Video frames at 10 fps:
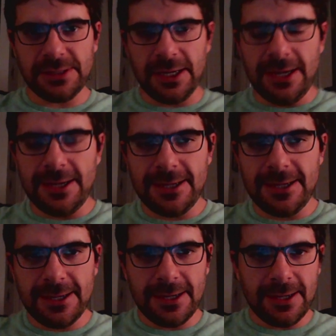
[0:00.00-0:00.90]

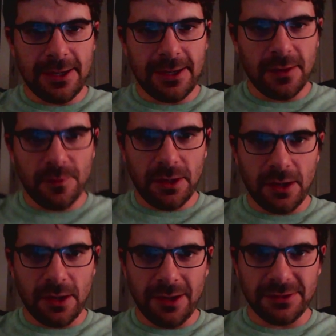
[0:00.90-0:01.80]
on Halloween
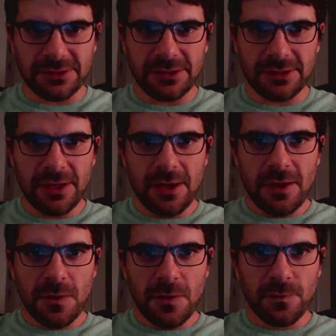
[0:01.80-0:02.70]
haunts
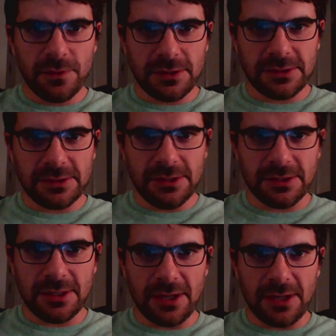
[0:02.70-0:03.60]
for this
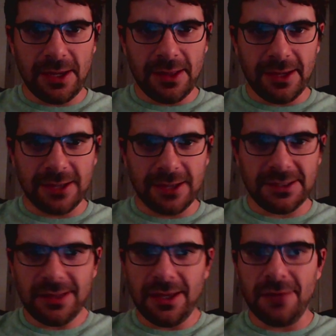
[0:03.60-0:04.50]
season. Like I said at
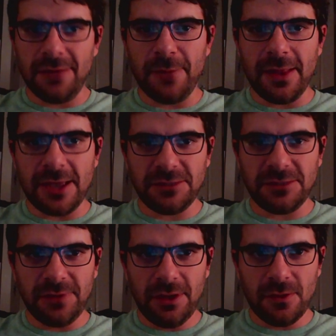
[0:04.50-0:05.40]
the end of my last
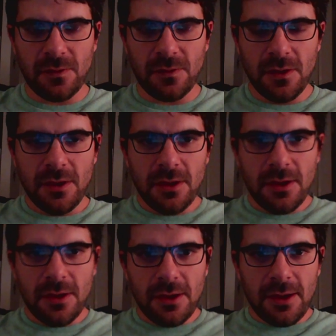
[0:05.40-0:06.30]
video,
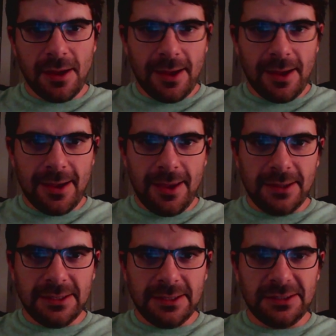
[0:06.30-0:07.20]
I
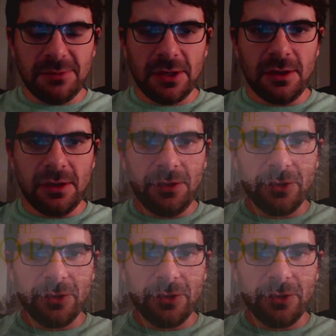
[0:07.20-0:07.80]
did something called The